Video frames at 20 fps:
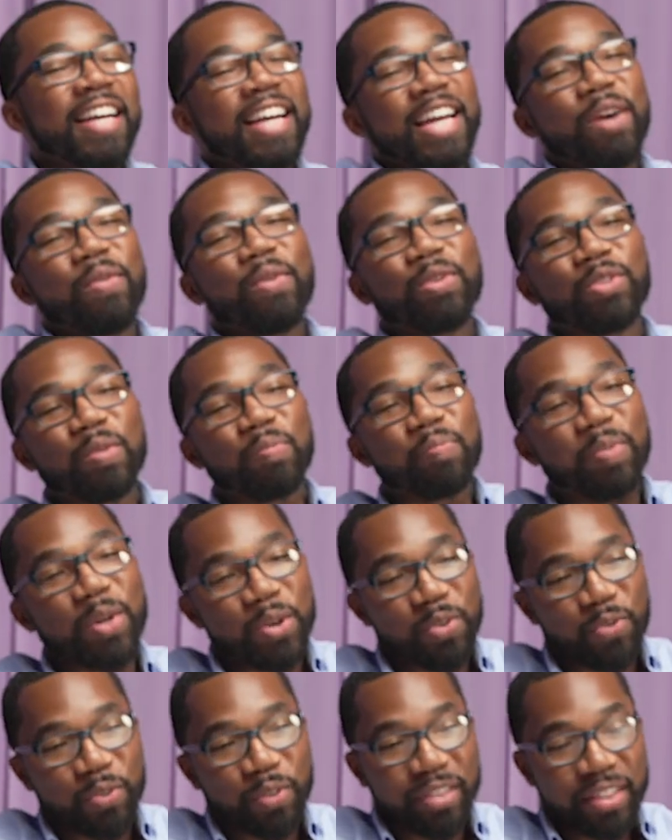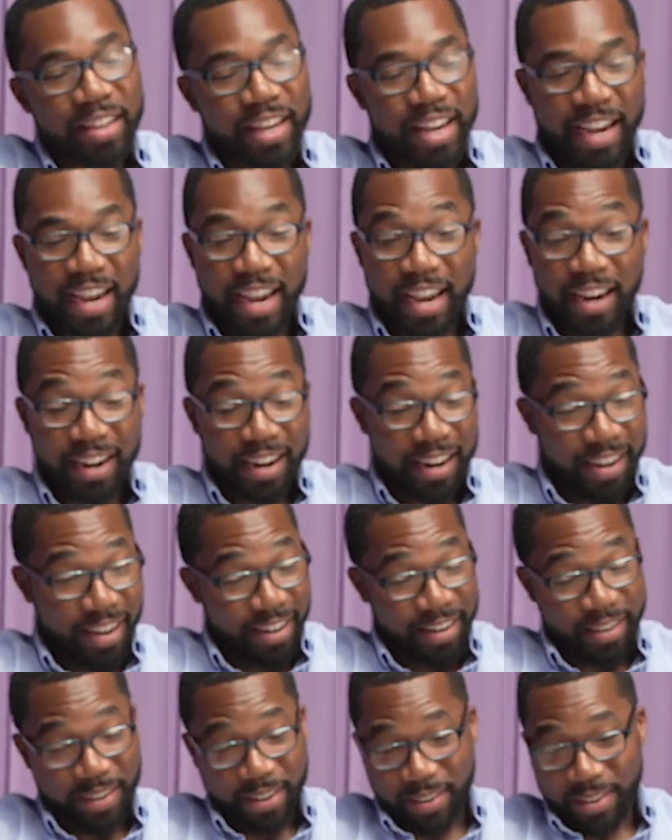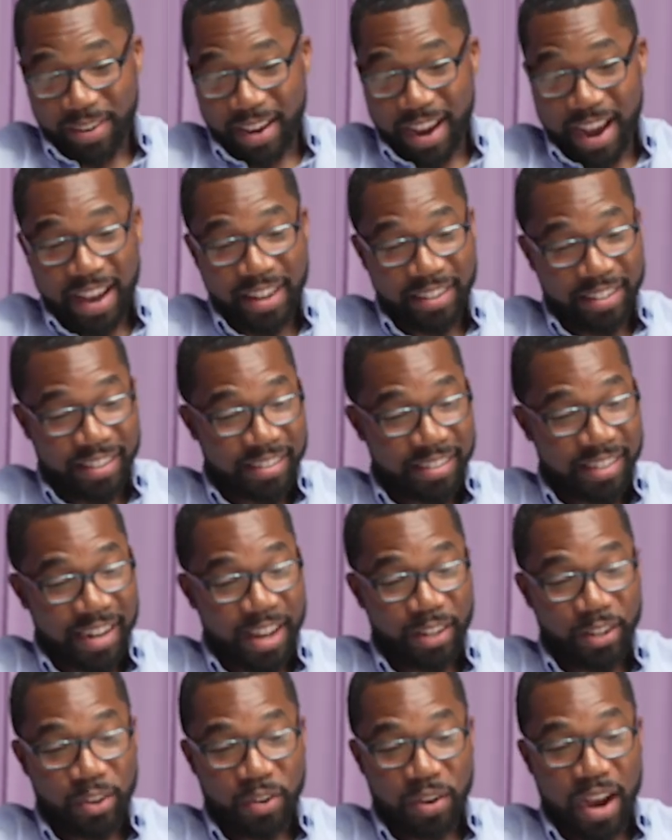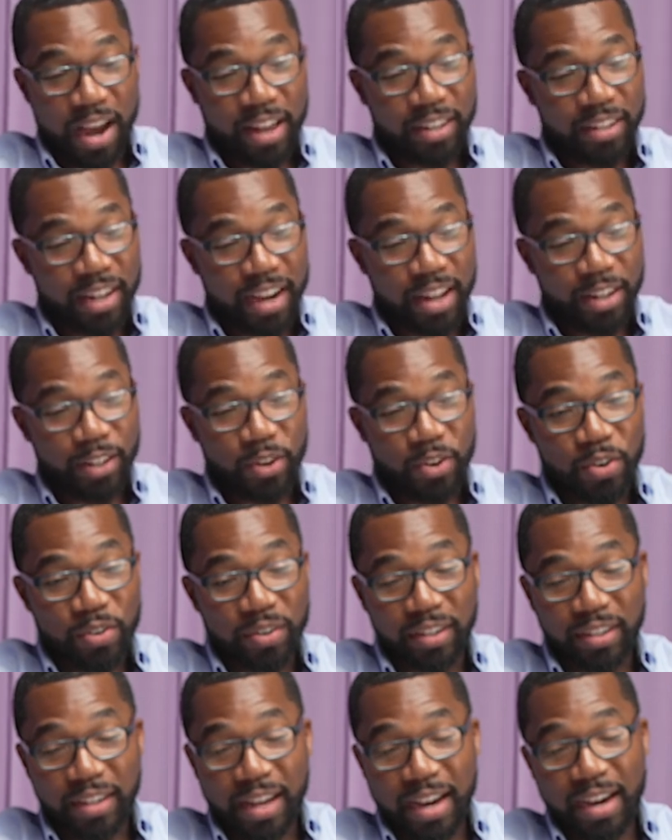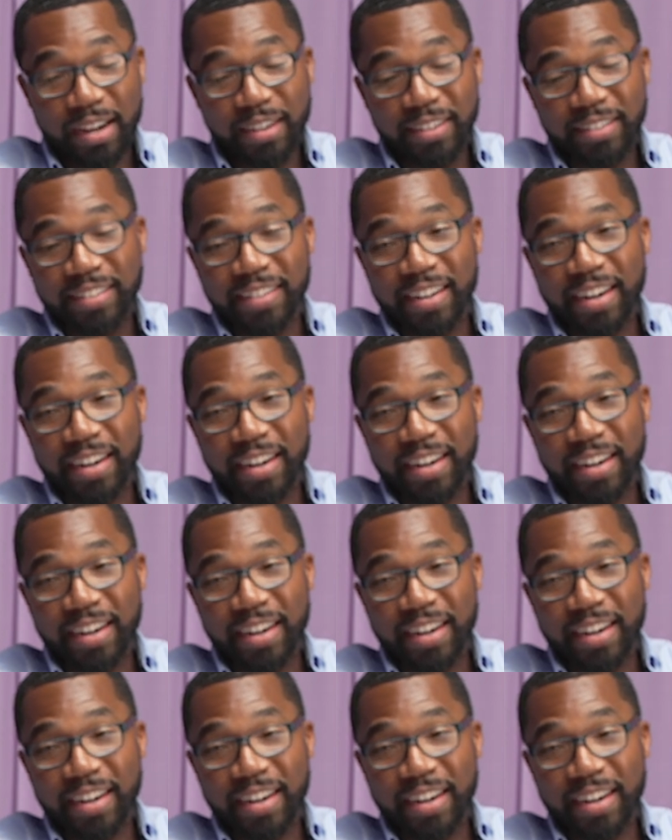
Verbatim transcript: It was a beautiful thing. And uh, I, listen, I learned, I, I learned a lot.